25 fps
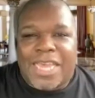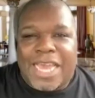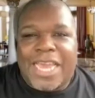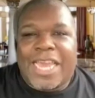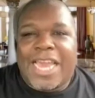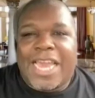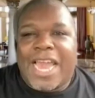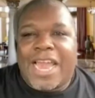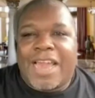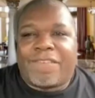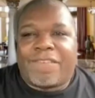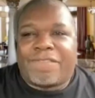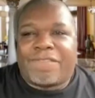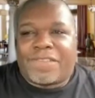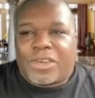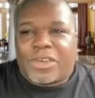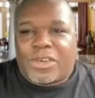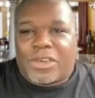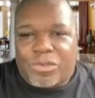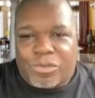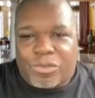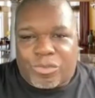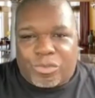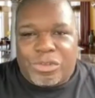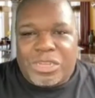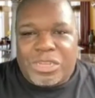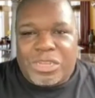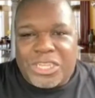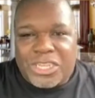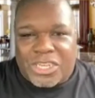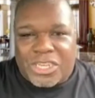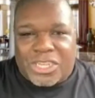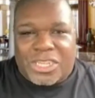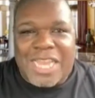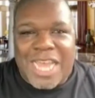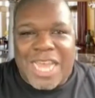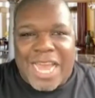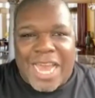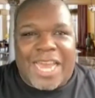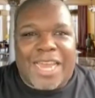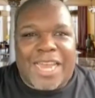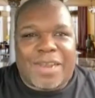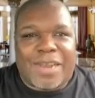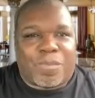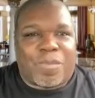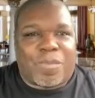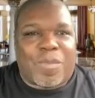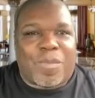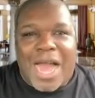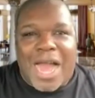they have a reach that
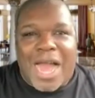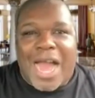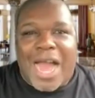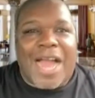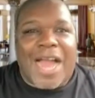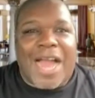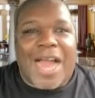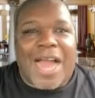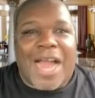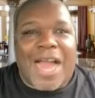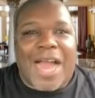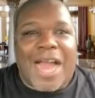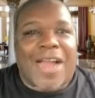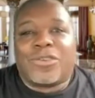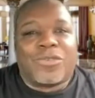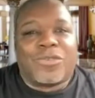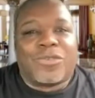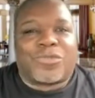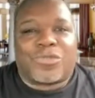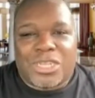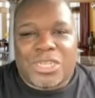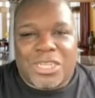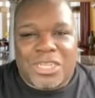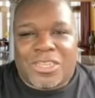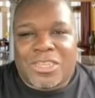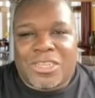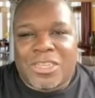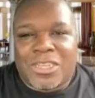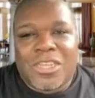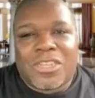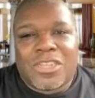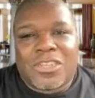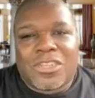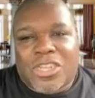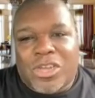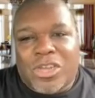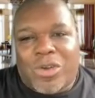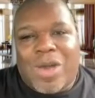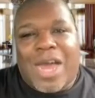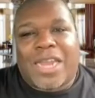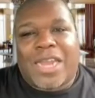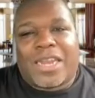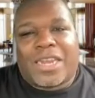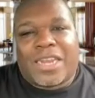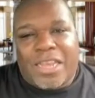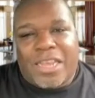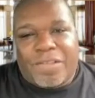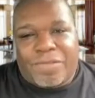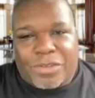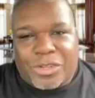I couldn't reach.
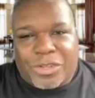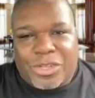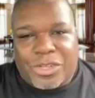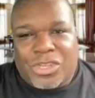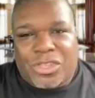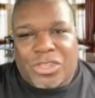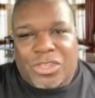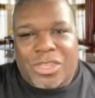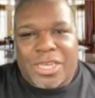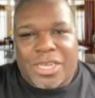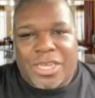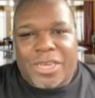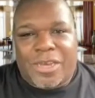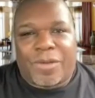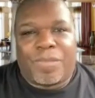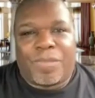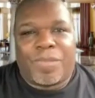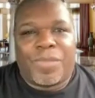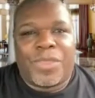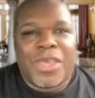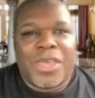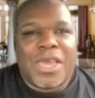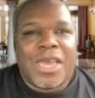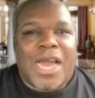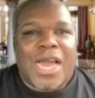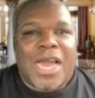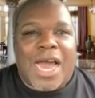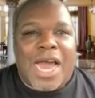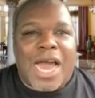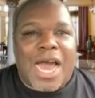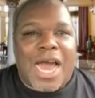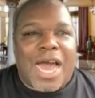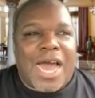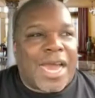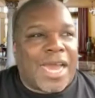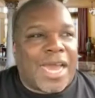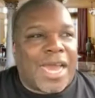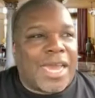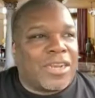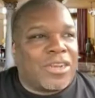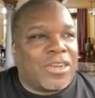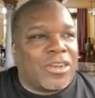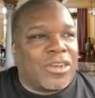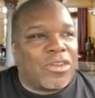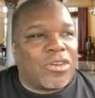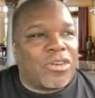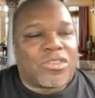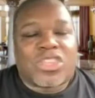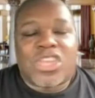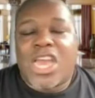So I leveraged them. I
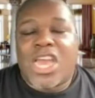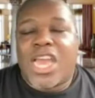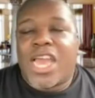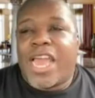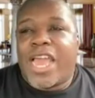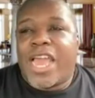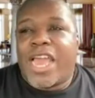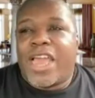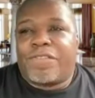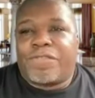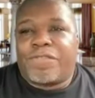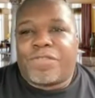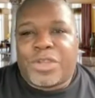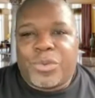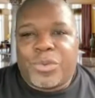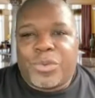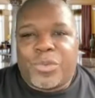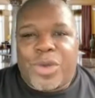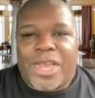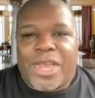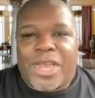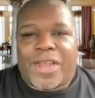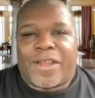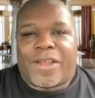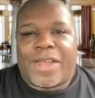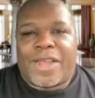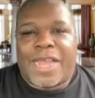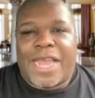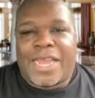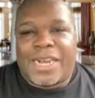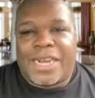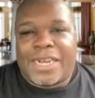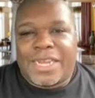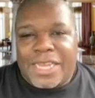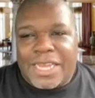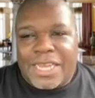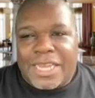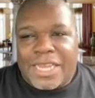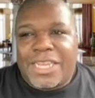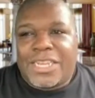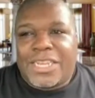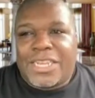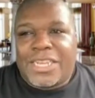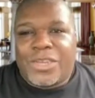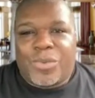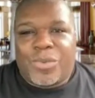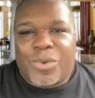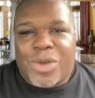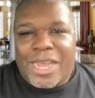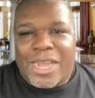looked everywhere and
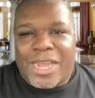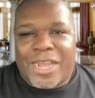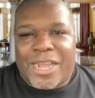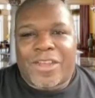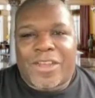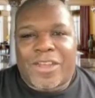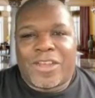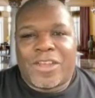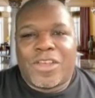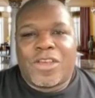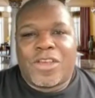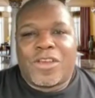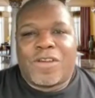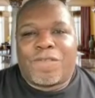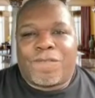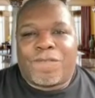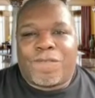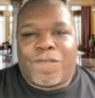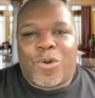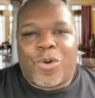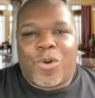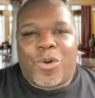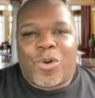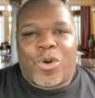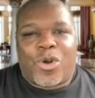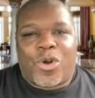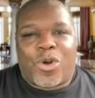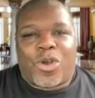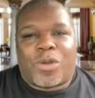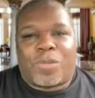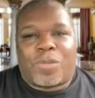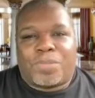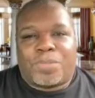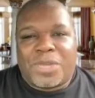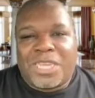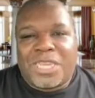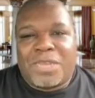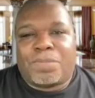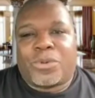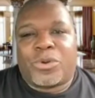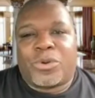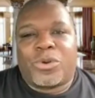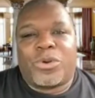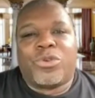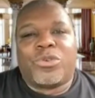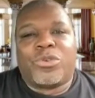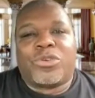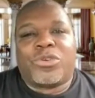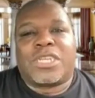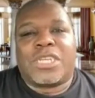anywhere for people
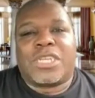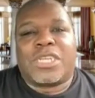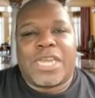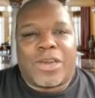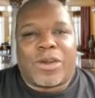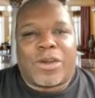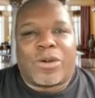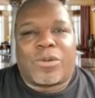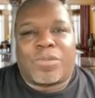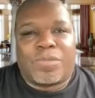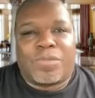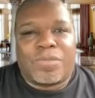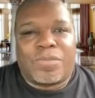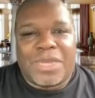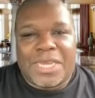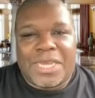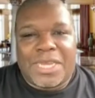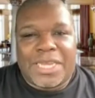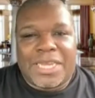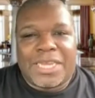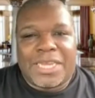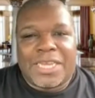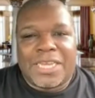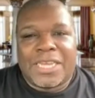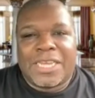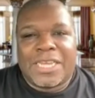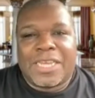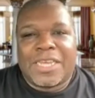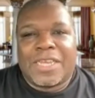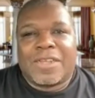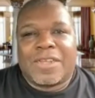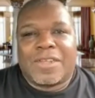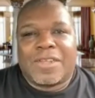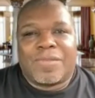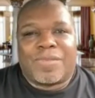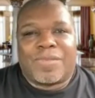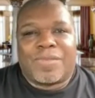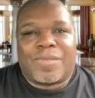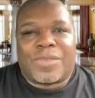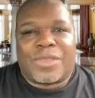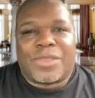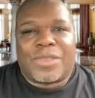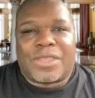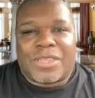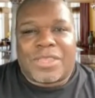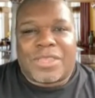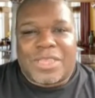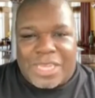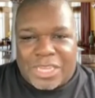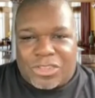who can help me
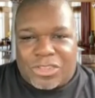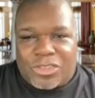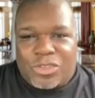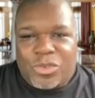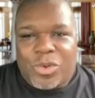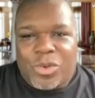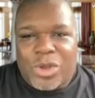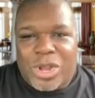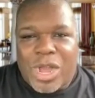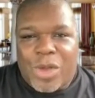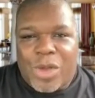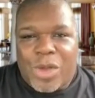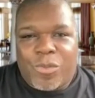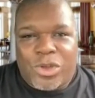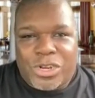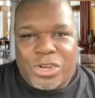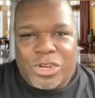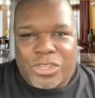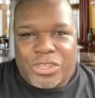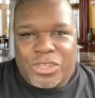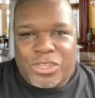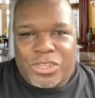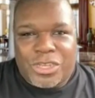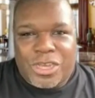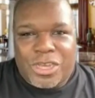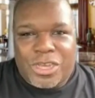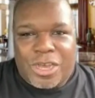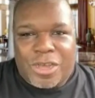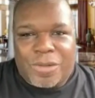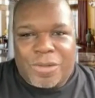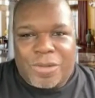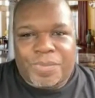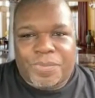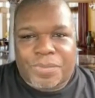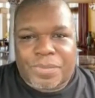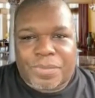get to where I wanted to go.